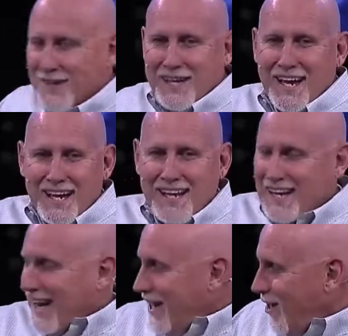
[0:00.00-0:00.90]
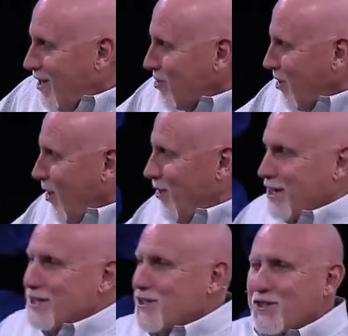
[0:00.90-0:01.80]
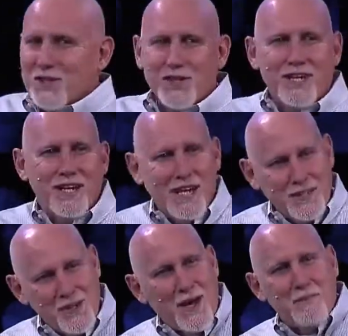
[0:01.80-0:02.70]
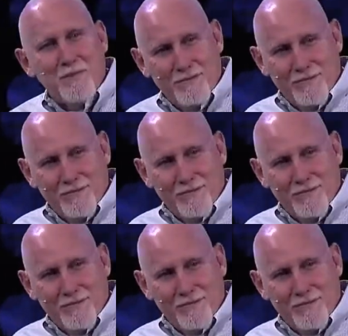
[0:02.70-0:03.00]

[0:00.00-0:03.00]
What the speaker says: Okay? And also, just a little heads up,